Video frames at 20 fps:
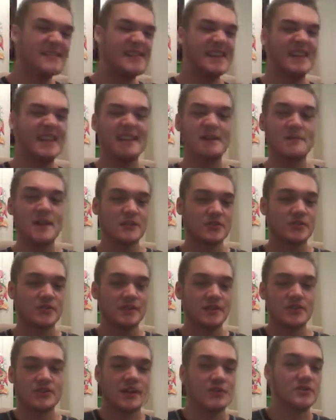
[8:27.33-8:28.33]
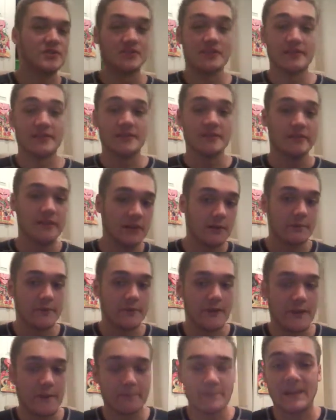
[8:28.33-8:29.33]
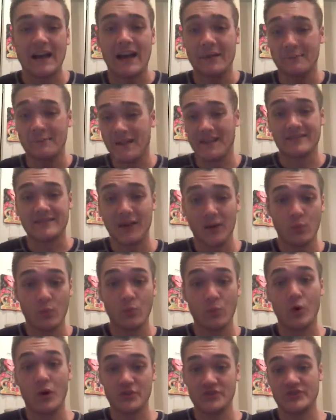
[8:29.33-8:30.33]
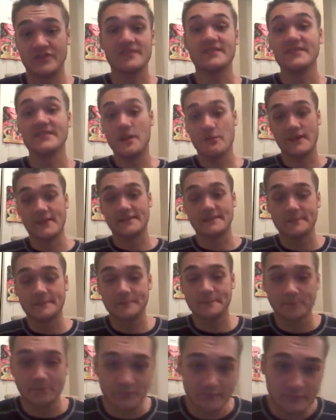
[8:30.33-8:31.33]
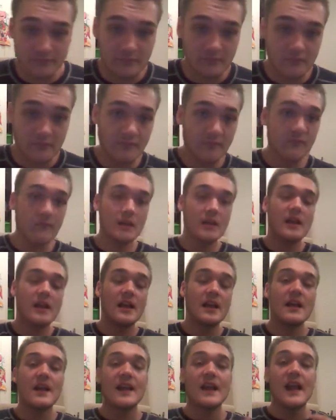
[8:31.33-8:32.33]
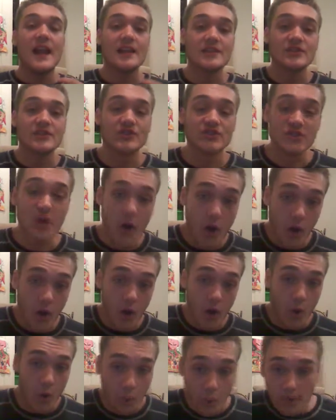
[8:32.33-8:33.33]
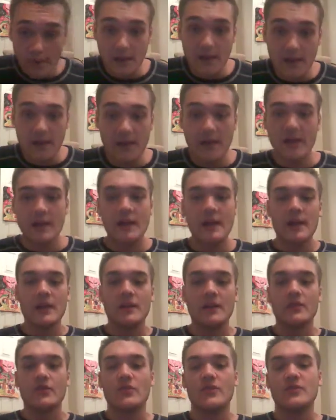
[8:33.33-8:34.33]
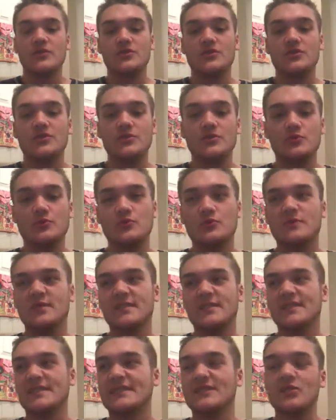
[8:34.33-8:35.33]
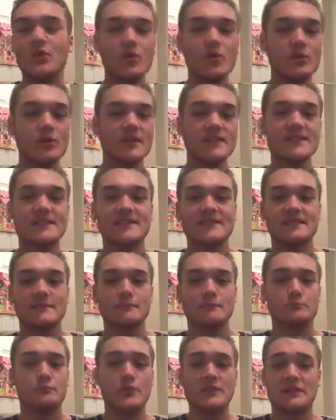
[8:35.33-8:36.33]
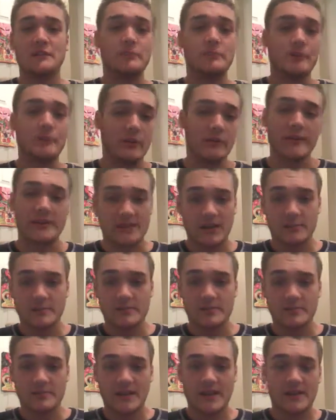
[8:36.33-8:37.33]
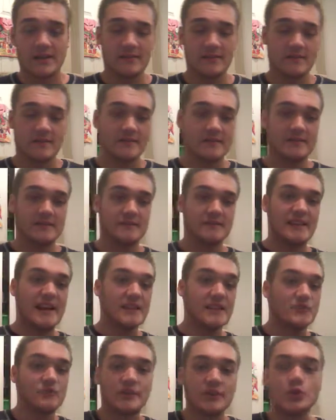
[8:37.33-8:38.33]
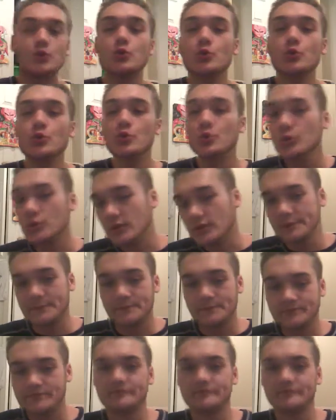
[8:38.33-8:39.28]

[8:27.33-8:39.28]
And I'm not really sure how she's going to develop yet. I'm not done watching the series, and so you Nora's knows how to blow things up, and that's really cool.